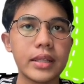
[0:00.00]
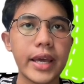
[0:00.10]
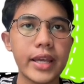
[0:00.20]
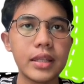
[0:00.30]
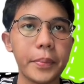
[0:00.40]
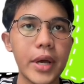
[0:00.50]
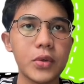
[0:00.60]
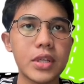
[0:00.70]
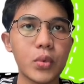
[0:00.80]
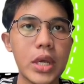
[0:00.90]
Then, by
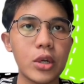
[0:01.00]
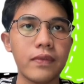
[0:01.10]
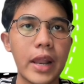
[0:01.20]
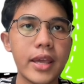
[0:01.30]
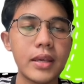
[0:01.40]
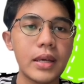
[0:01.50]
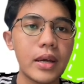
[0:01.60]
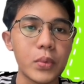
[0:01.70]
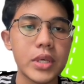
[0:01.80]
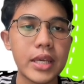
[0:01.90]
using weight of leg,
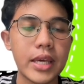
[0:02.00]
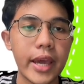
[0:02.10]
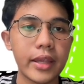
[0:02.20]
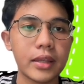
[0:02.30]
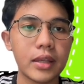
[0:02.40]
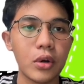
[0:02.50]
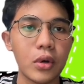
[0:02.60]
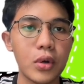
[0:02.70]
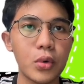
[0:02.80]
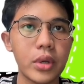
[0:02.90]
we can
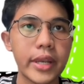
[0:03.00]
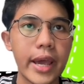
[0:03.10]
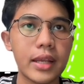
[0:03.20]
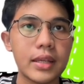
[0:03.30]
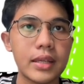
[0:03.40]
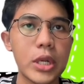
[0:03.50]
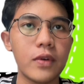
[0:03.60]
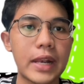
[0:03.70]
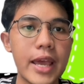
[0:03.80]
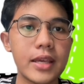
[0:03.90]
conclude that width
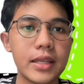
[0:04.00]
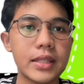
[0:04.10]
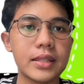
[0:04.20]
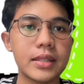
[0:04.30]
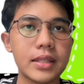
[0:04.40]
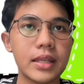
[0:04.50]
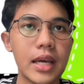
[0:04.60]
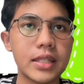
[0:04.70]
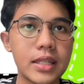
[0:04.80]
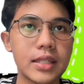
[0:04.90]
of the leg is
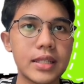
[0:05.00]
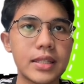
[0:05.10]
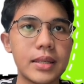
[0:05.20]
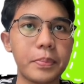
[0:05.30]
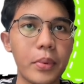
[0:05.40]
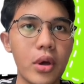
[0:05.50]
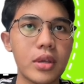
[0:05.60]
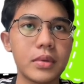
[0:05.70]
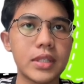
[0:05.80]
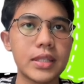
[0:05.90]
actually
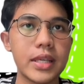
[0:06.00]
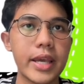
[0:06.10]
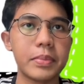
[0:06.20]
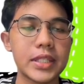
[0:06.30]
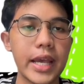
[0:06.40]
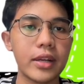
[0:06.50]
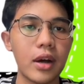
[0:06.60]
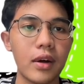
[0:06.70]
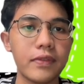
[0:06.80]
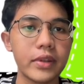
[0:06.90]
60.68%
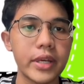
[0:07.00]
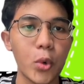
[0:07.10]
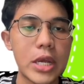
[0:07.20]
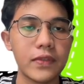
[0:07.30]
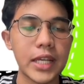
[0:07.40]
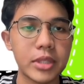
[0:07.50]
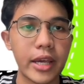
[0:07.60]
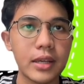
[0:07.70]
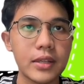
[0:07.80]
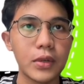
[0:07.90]
of the weight of
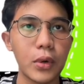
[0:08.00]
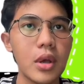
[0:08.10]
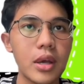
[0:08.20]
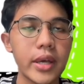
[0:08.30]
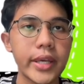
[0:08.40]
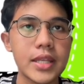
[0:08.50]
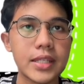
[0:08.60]
subject. So in this